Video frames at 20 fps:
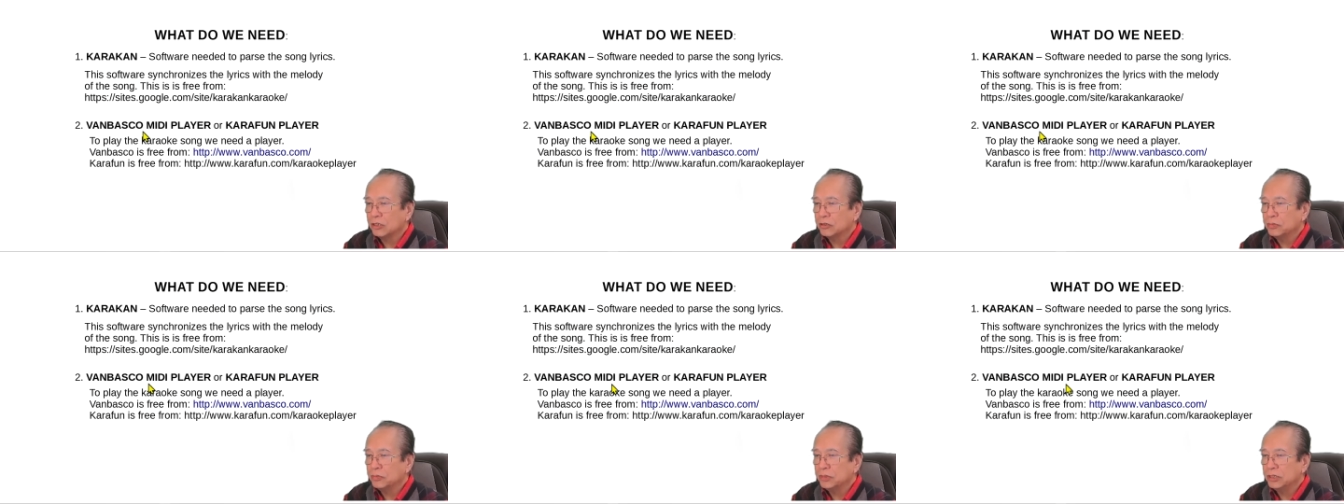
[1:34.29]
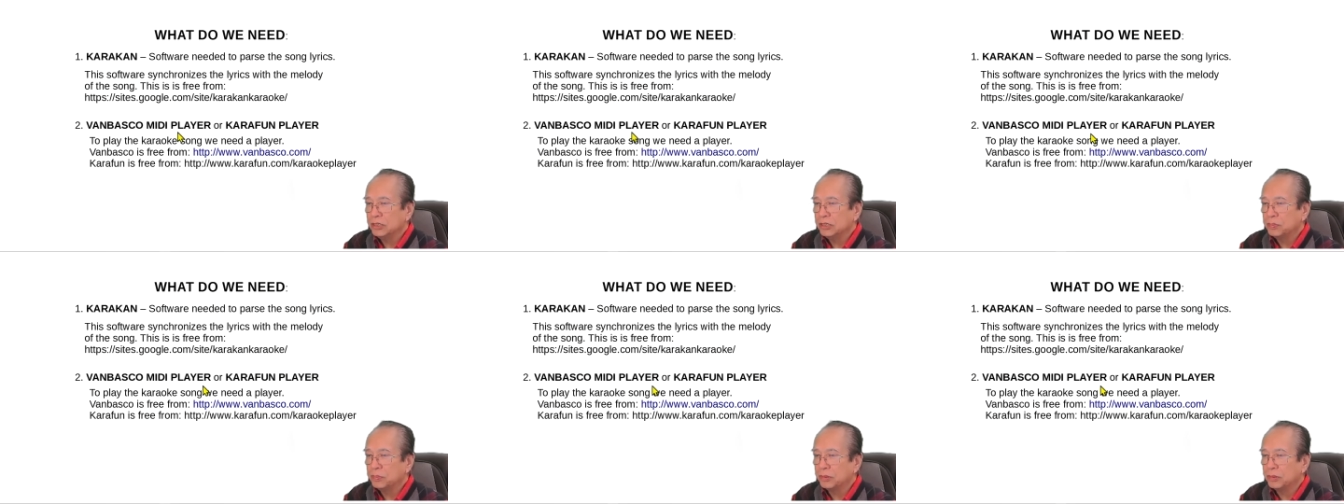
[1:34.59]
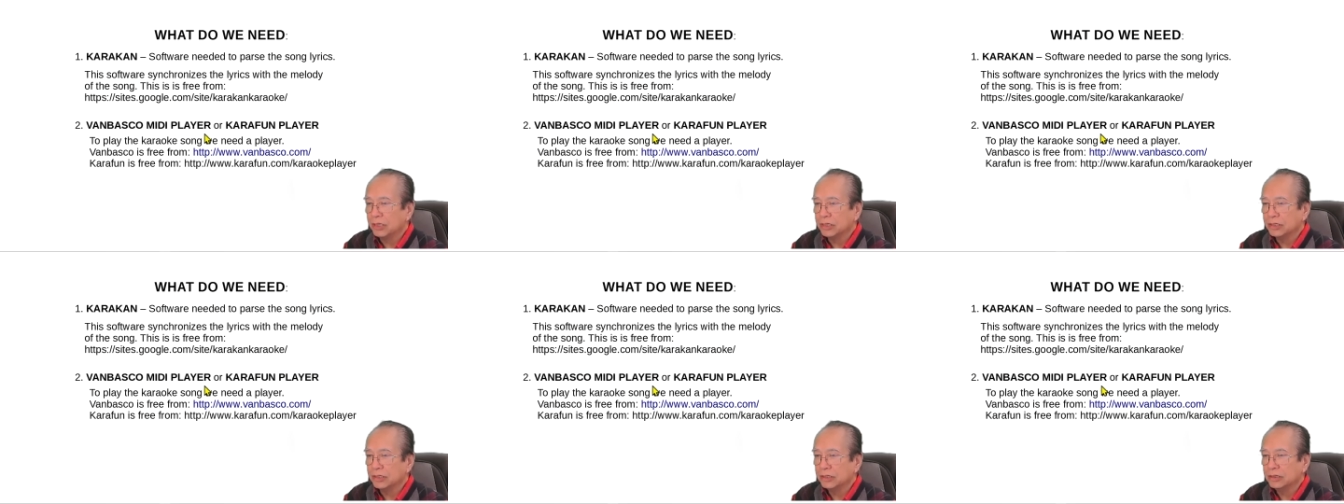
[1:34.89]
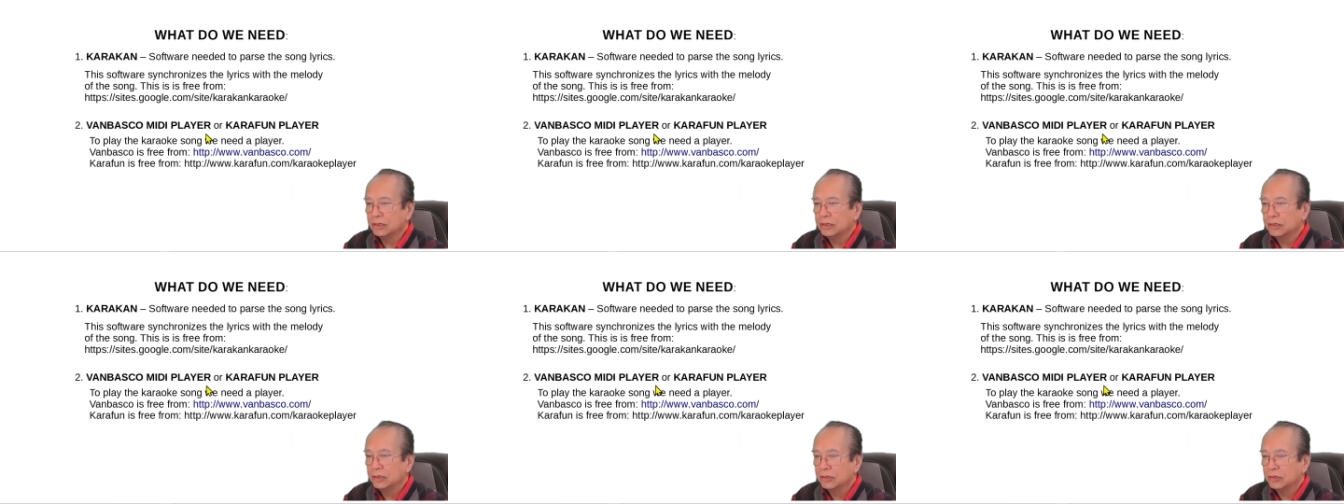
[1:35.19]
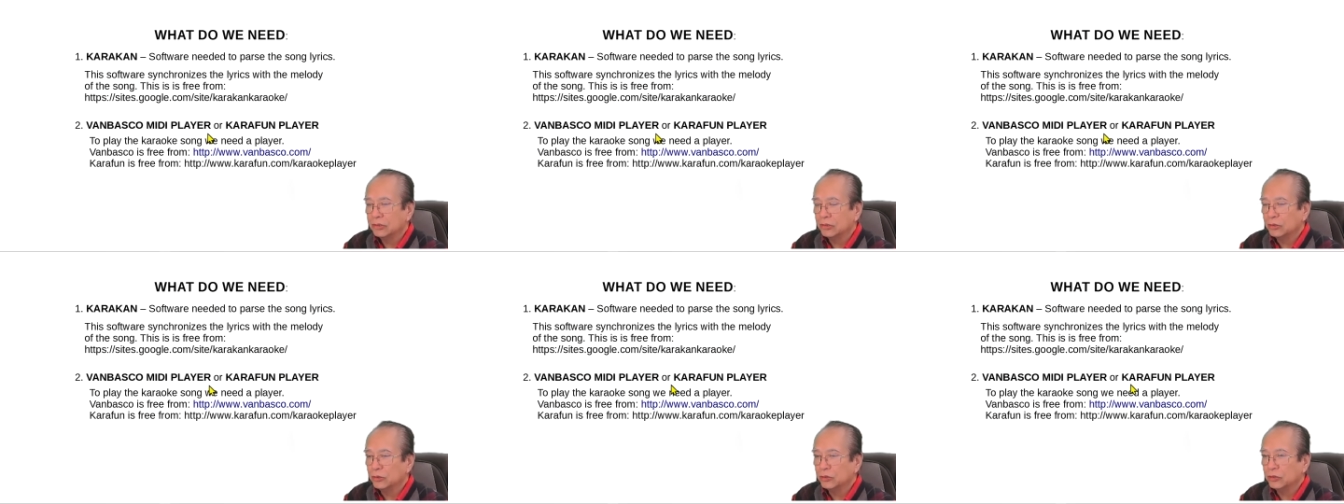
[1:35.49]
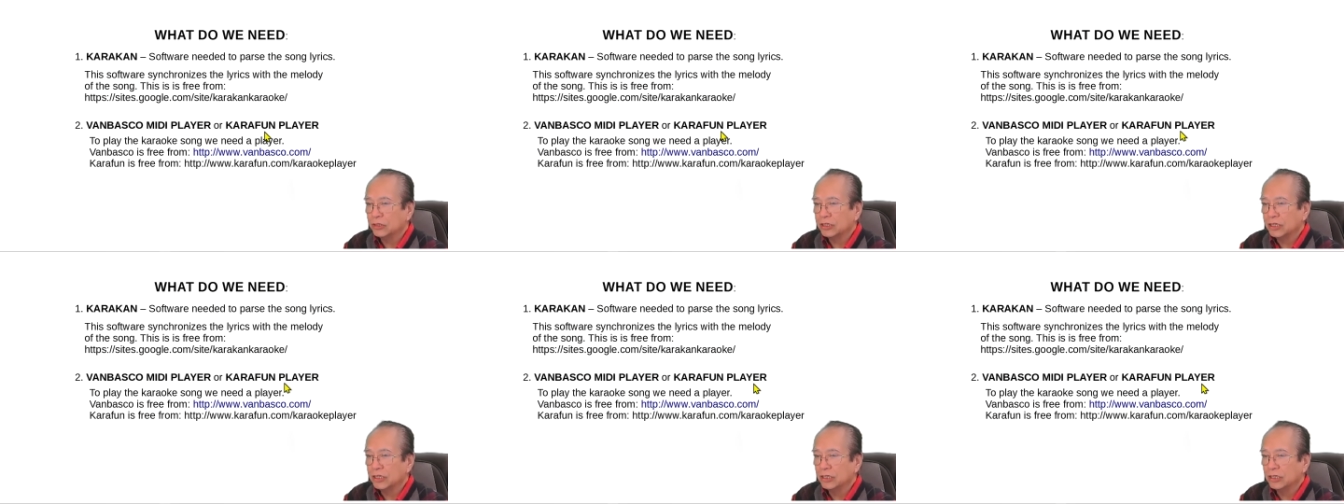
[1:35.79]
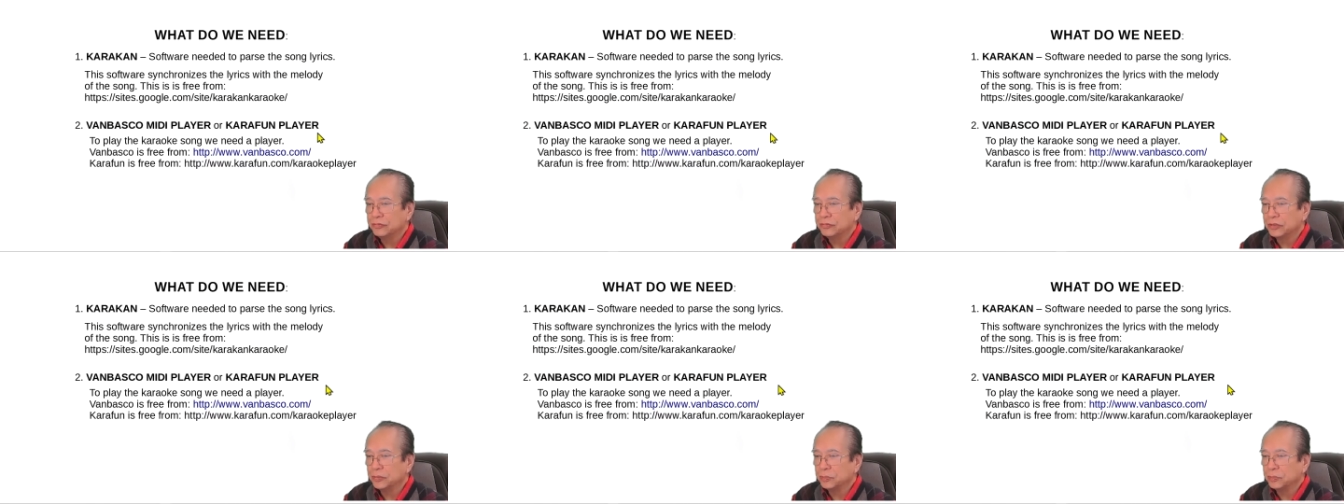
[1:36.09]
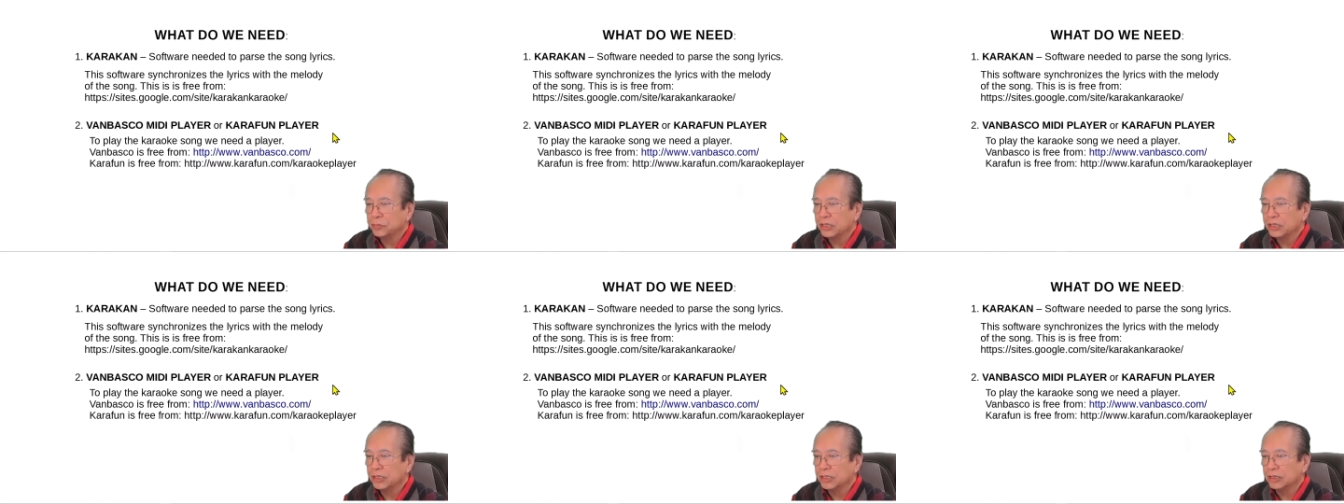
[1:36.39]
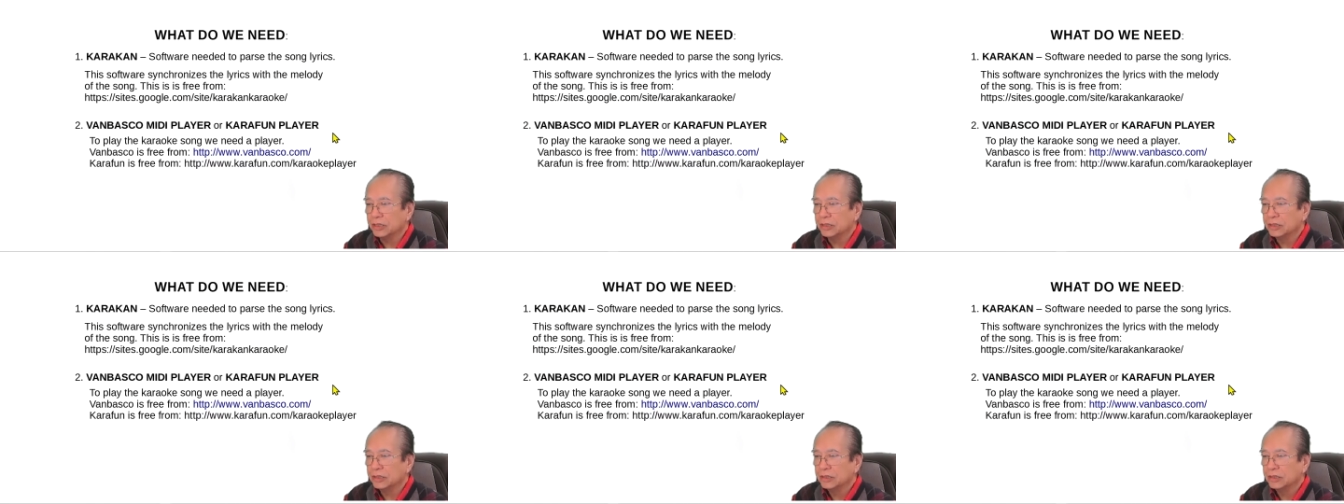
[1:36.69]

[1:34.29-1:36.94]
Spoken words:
MIDI player or Caravan player.